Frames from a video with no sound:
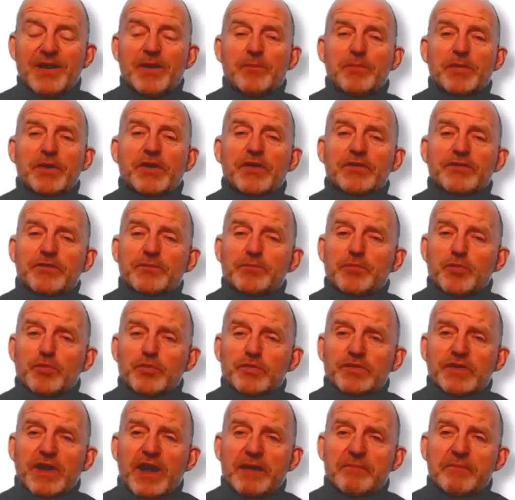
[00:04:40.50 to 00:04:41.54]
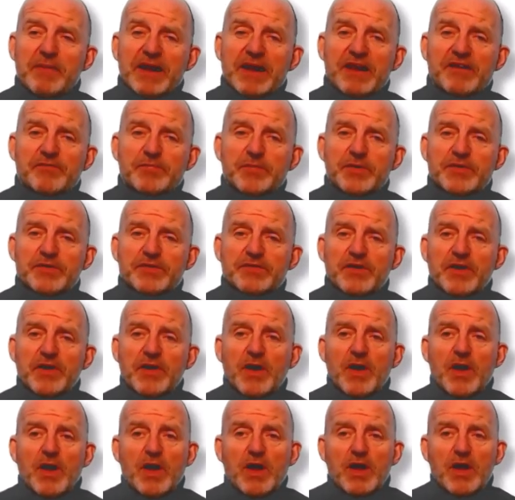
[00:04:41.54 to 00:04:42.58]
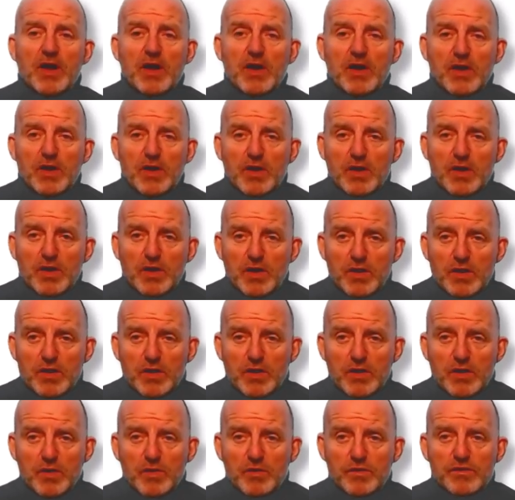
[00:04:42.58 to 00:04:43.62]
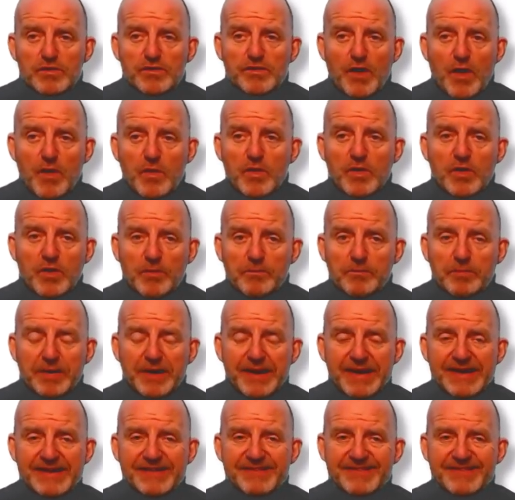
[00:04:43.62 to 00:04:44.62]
because of poor time management, you don't complete